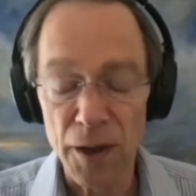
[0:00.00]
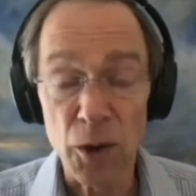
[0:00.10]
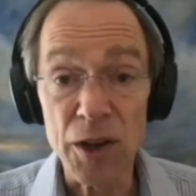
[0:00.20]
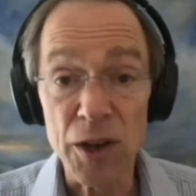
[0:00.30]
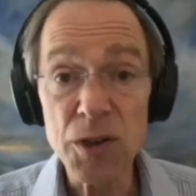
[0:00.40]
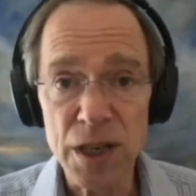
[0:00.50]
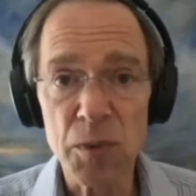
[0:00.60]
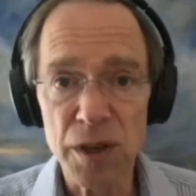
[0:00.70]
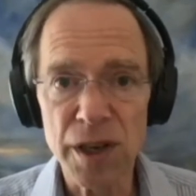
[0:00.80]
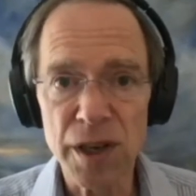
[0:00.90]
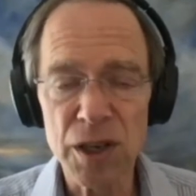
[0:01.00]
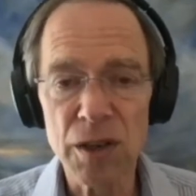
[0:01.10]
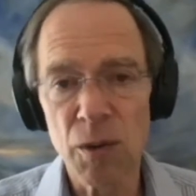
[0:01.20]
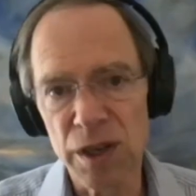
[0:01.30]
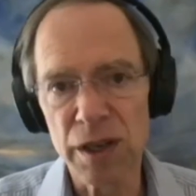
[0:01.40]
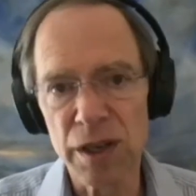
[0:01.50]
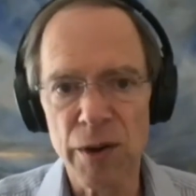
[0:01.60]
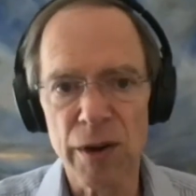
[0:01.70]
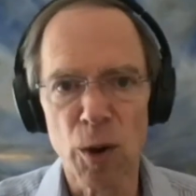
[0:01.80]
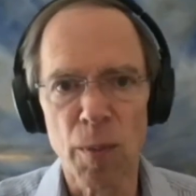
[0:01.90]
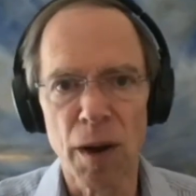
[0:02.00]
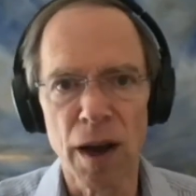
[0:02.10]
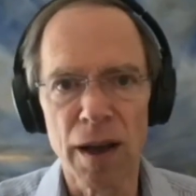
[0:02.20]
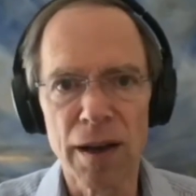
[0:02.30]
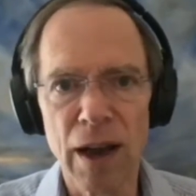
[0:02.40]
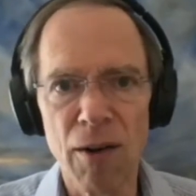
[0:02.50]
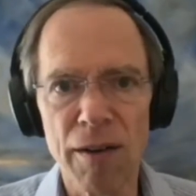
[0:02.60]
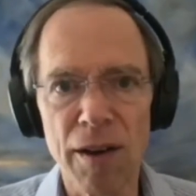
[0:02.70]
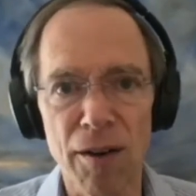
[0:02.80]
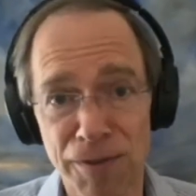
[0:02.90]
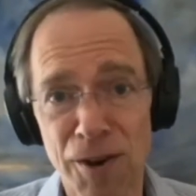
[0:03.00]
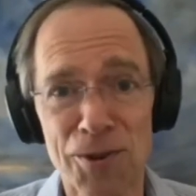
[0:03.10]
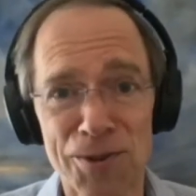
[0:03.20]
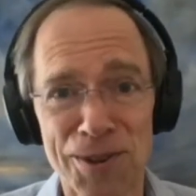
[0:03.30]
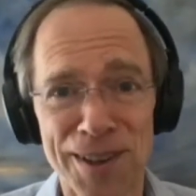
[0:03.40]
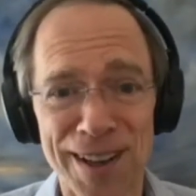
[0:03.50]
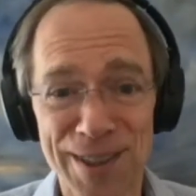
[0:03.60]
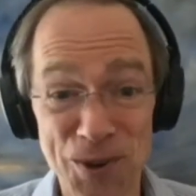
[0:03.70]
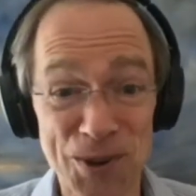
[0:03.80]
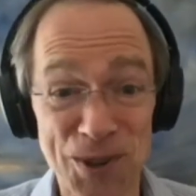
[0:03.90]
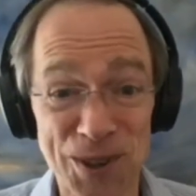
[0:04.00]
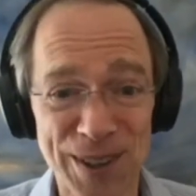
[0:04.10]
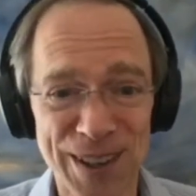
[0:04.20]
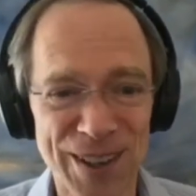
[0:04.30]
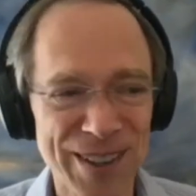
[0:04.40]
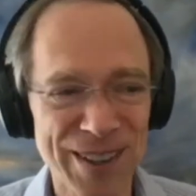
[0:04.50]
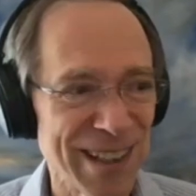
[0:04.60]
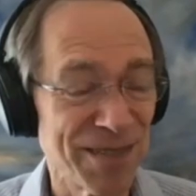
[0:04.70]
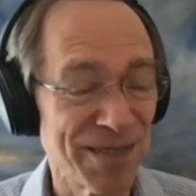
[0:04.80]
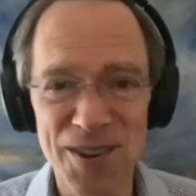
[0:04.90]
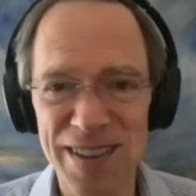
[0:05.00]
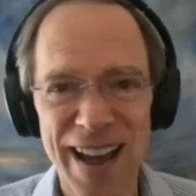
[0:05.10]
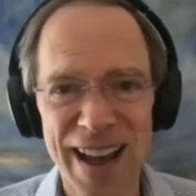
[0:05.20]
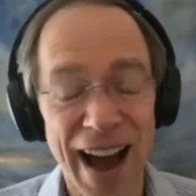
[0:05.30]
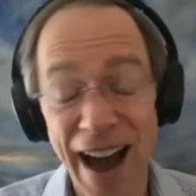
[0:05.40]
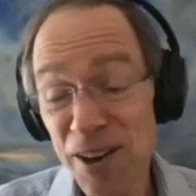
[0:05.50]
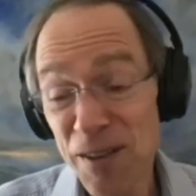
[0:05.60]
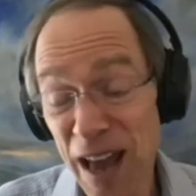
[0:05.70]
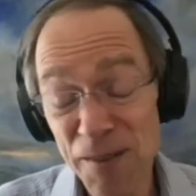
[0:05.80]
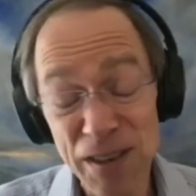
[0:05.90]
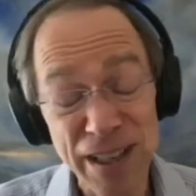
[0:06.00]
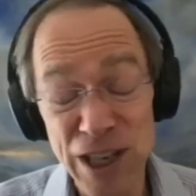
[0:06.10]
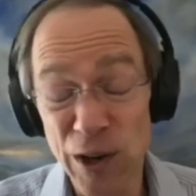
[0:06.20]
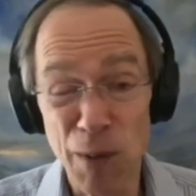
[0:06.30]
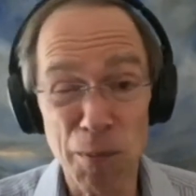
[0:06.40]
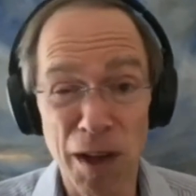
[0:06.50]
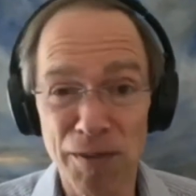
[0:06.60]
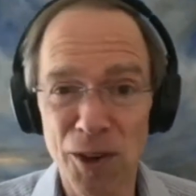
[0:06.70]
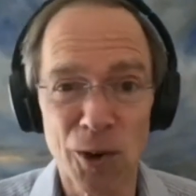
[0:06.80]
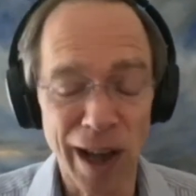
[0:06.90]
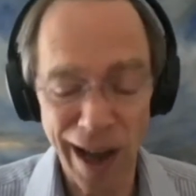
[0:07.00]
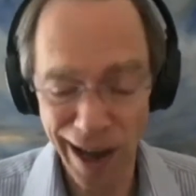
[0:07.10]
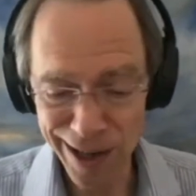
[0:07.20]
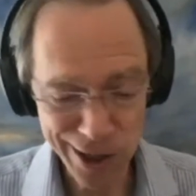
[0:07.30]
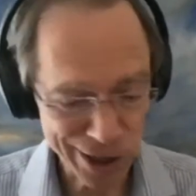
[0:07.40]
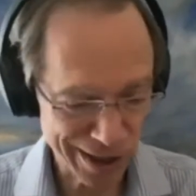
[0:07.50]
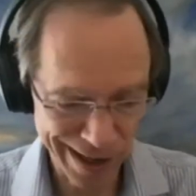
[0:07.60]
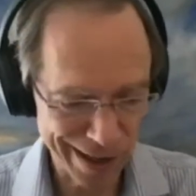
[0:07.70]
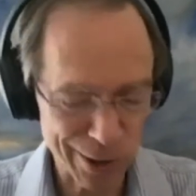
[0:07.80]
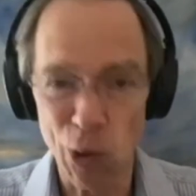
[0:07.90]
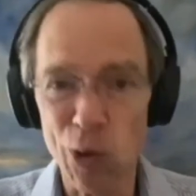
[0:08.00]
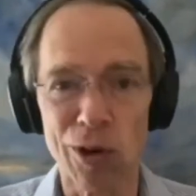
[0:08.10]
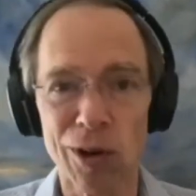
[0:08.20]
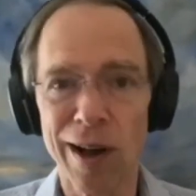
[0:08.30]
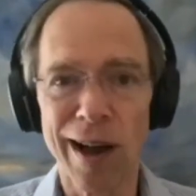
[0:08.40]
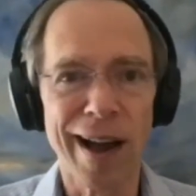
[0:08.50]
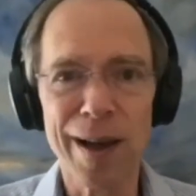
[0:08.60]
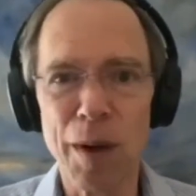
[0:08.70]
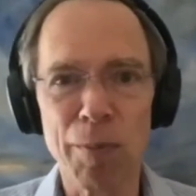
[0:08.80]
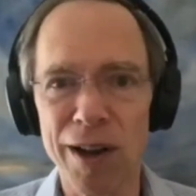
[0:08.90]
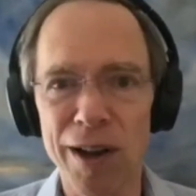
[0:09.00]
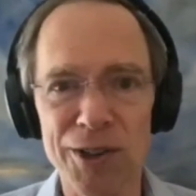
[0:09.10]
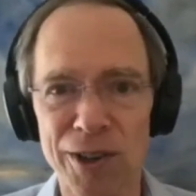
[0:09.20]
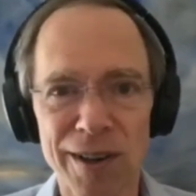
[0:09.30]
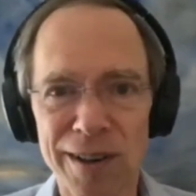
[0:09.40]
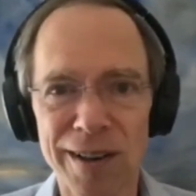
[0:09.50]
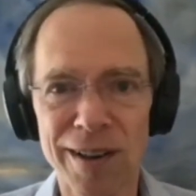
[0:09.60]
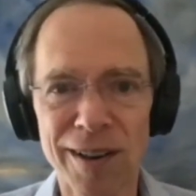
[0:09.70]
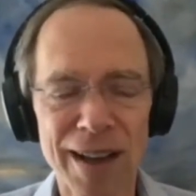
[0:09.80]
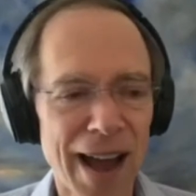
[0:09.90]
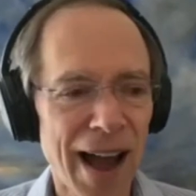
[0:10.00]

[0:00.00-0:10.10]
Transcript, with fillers: you know, I used to sit with a dic- with a dictionary nearby. Now I've got a phone. It's cool, you know, like phone. I don't even have a dictionary on my phone. I just hit Google. I hit my browser, you know,